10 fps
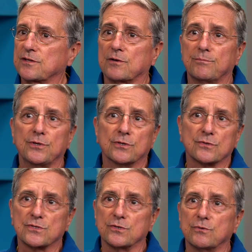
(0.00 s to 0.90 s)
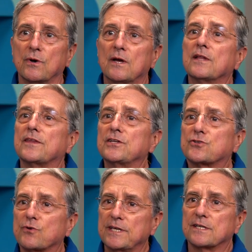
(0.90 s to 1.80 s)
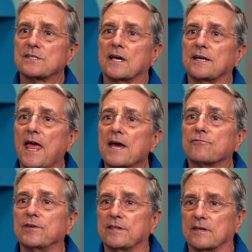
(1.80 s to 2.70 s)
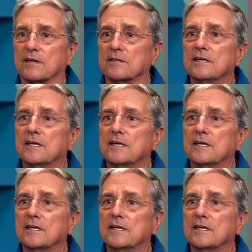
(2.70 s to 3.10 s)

and the computers do. They train us on everything.